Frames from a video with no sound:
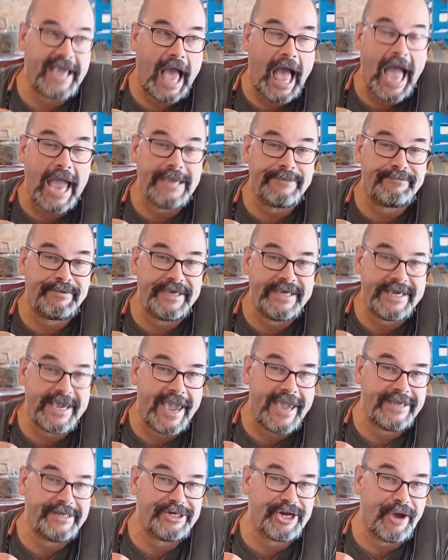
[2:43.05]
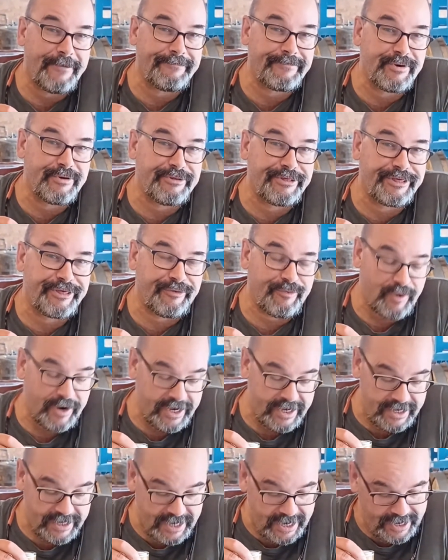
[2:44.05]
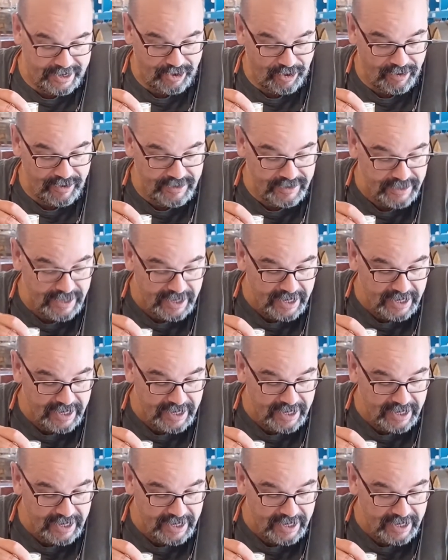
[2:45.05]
IPA number 3 here